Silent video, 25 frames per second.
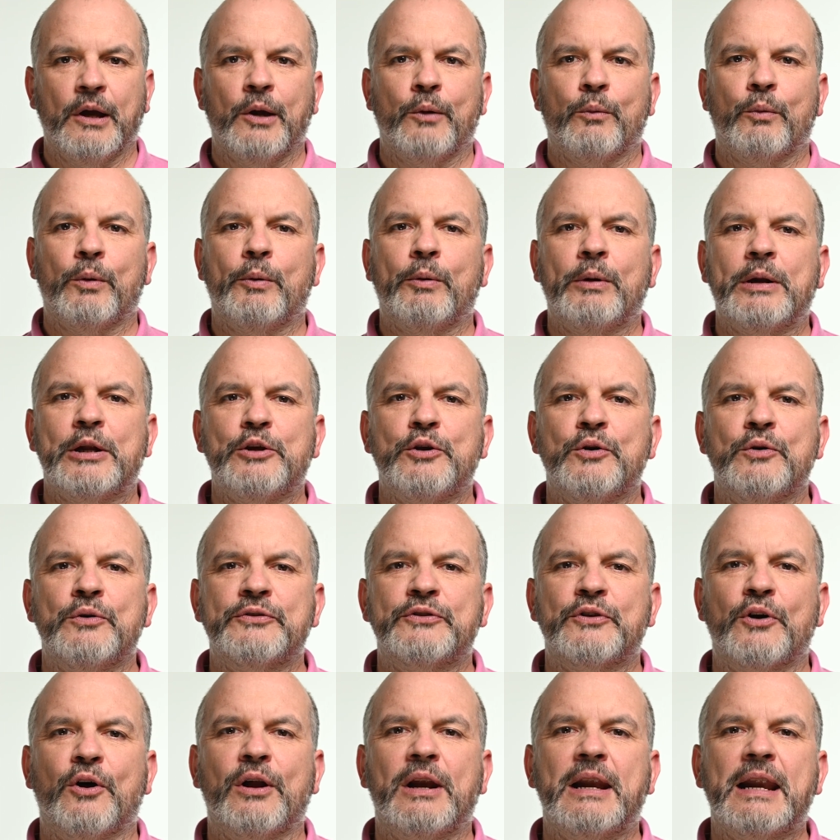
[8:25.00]
We will use
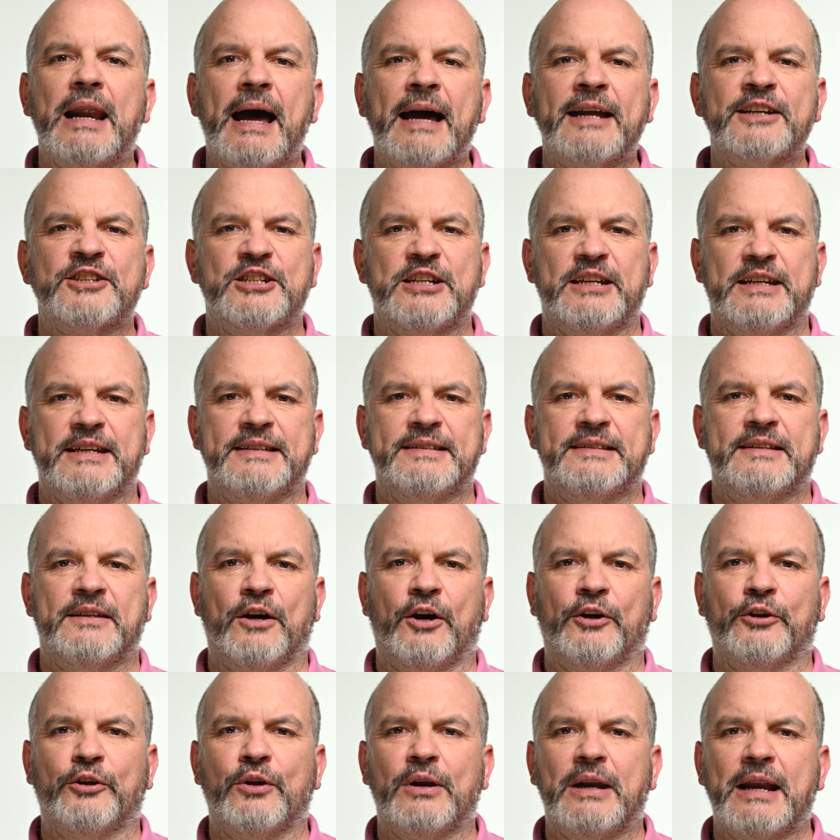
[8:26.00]
a large list
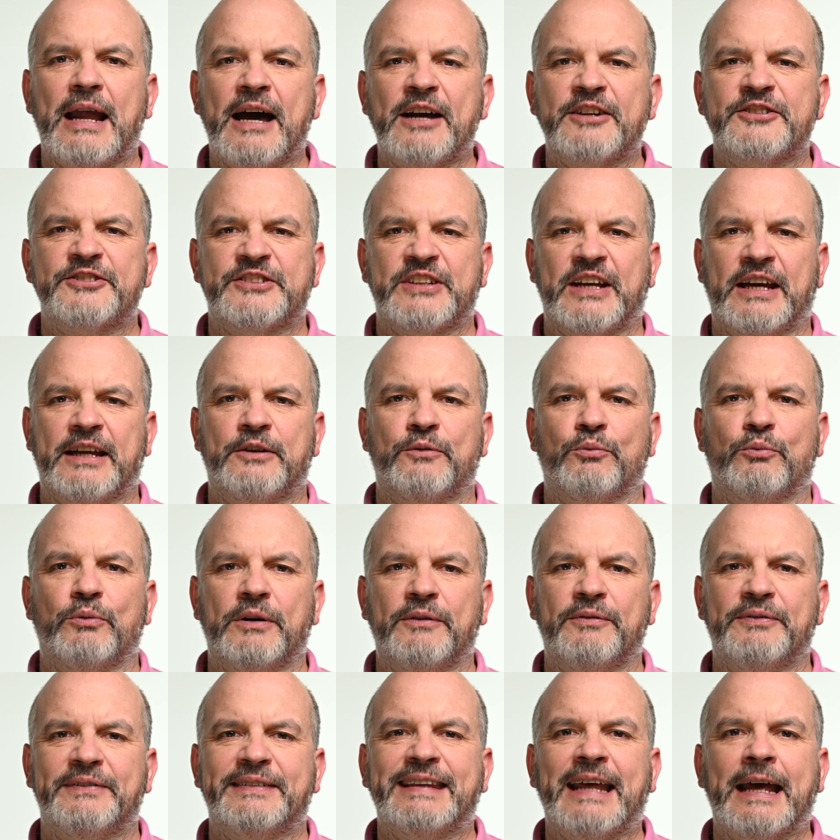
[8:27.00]
and a large set
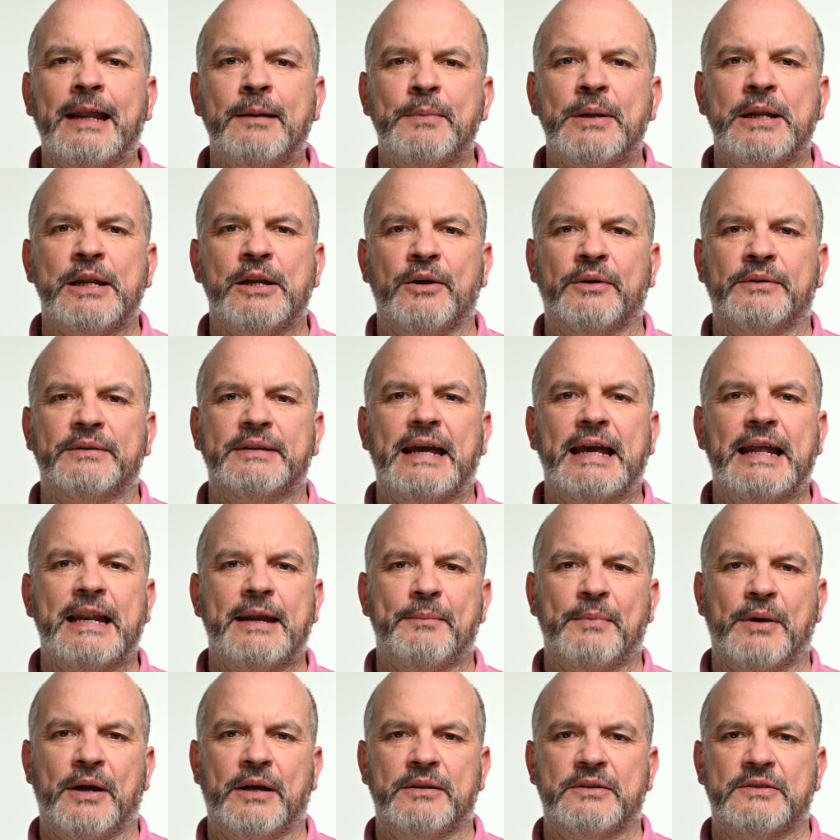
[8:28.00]
with 10 million
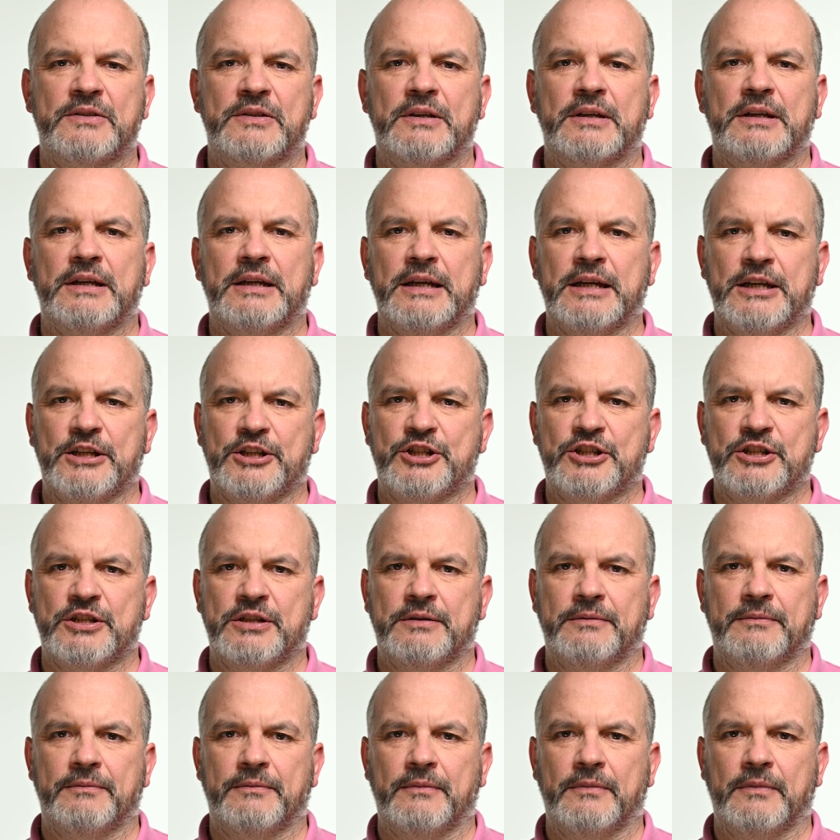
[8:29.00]
elements each.
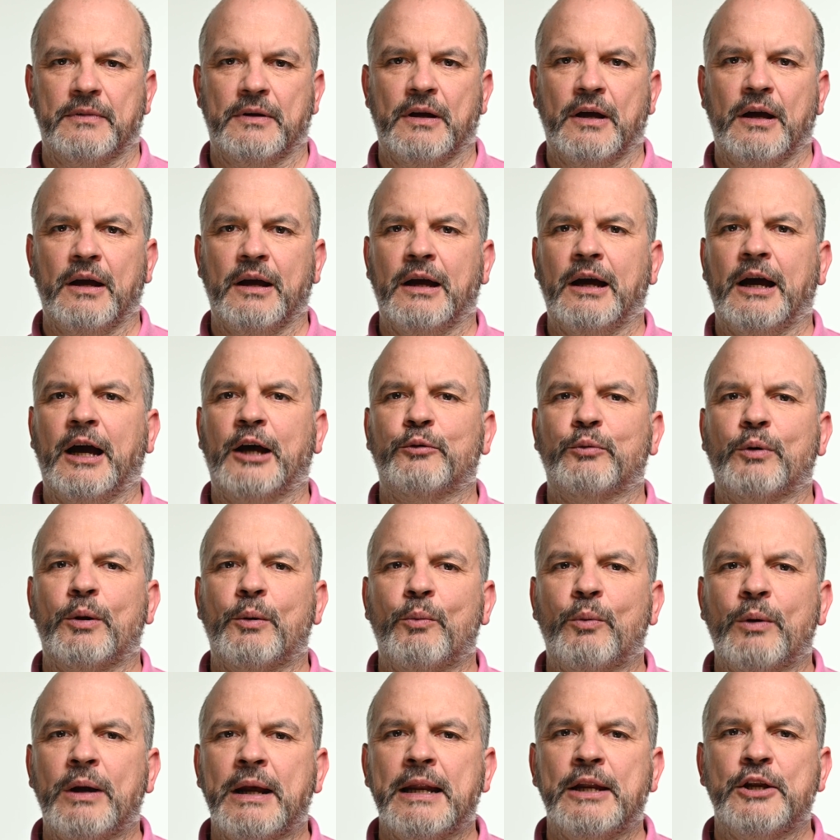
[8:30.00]
And we
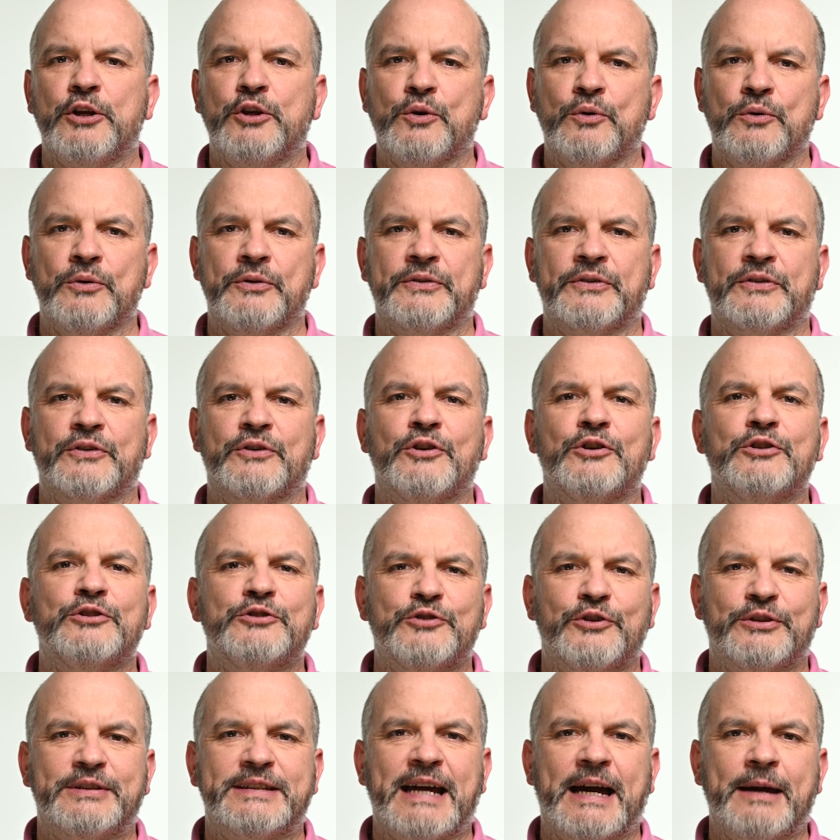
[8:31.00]
will use
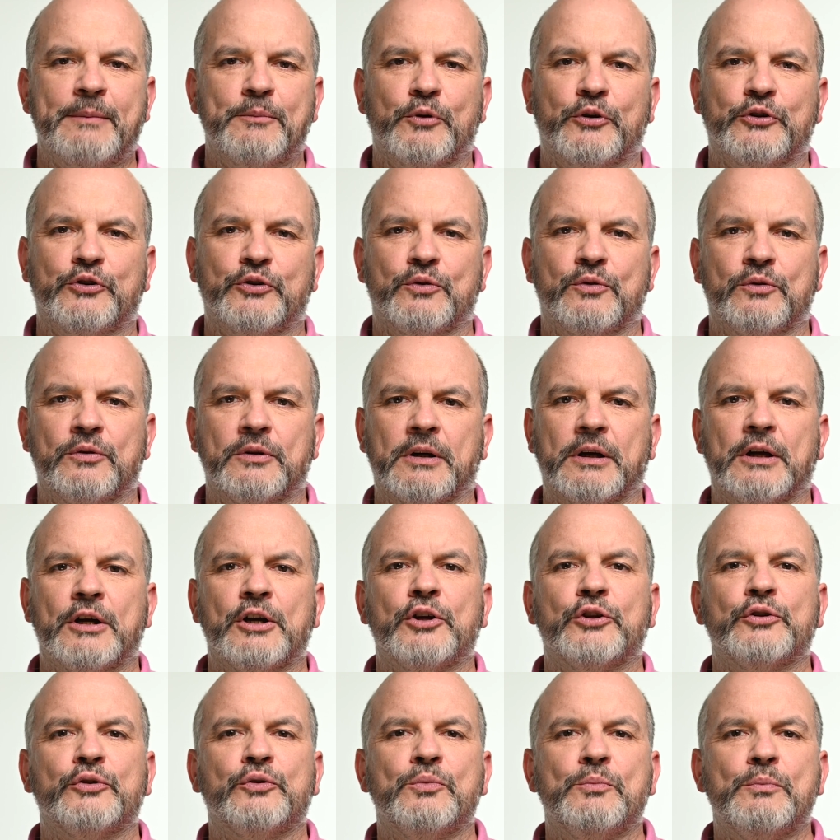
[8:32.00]
the time module
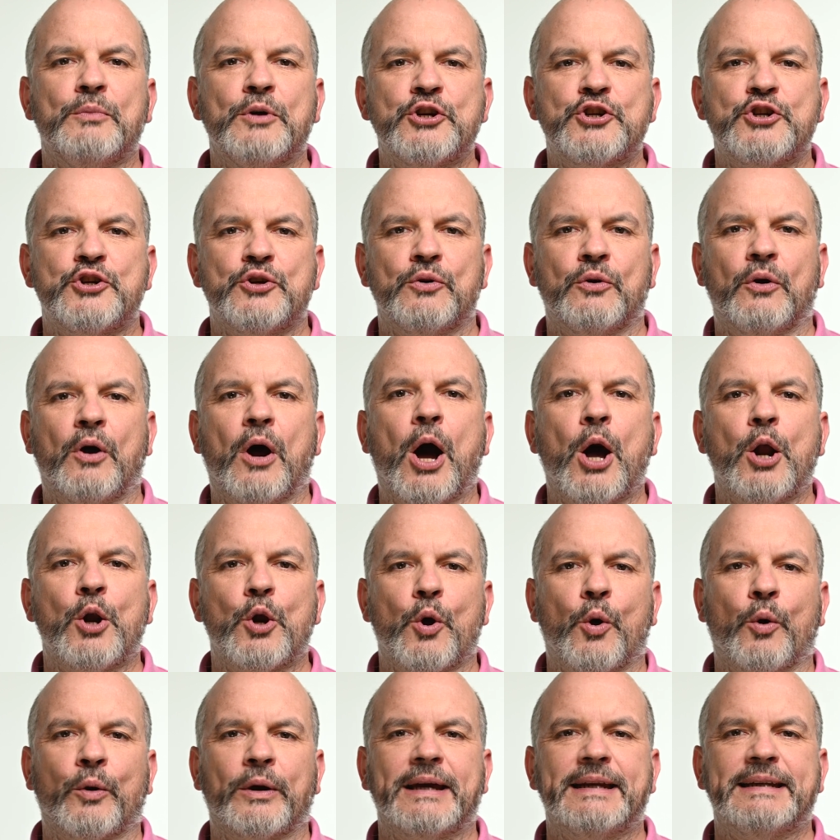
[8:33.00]
to measure how
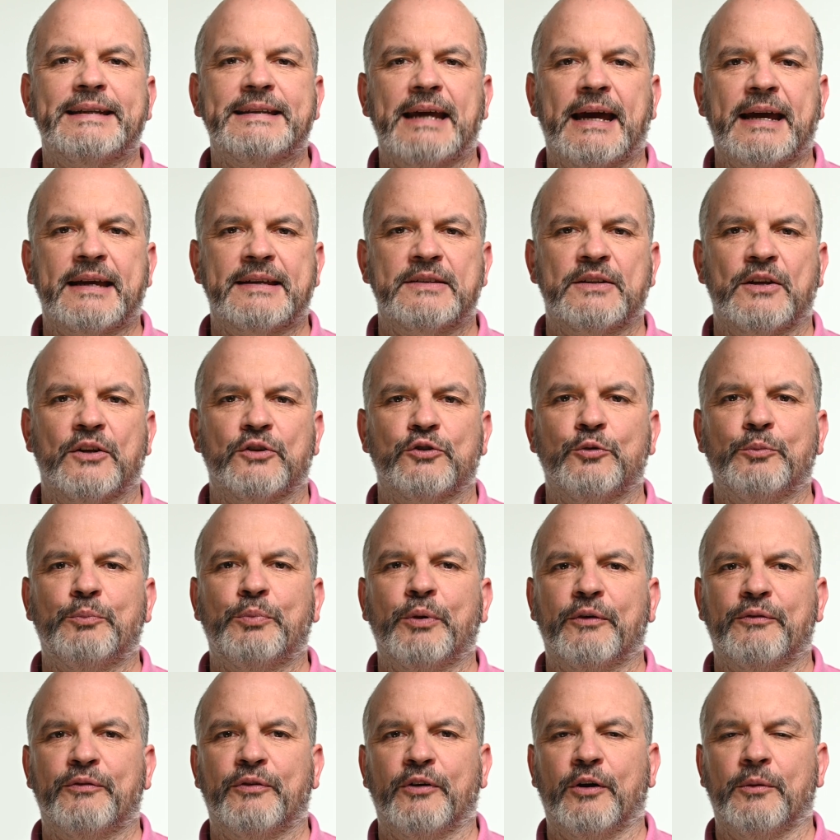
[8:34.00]
long it takes to
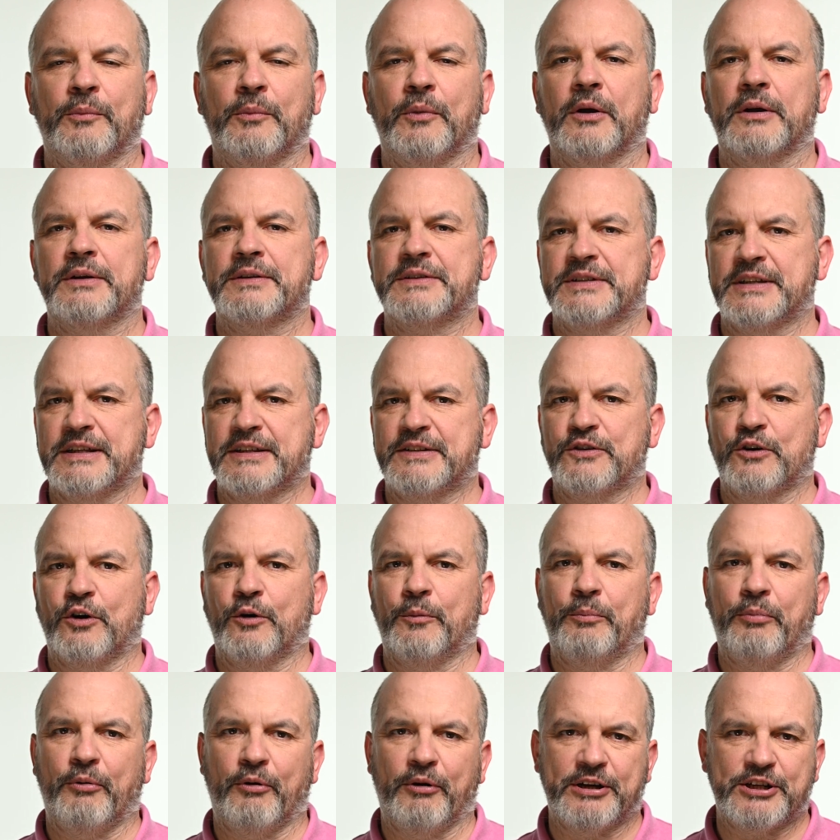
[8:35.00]
perform this
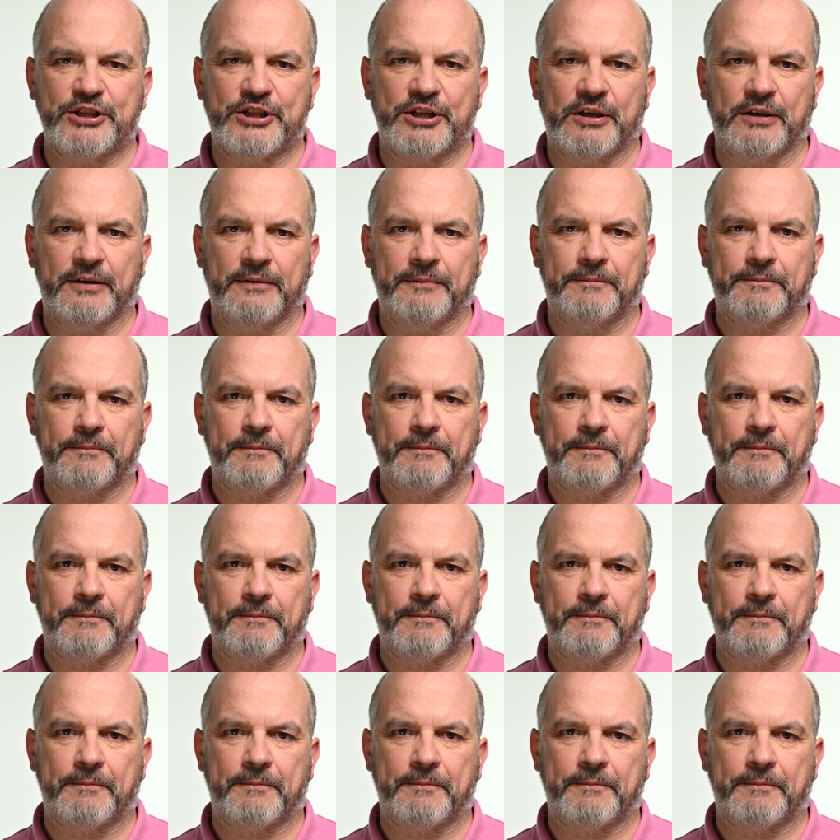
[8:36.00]
operation.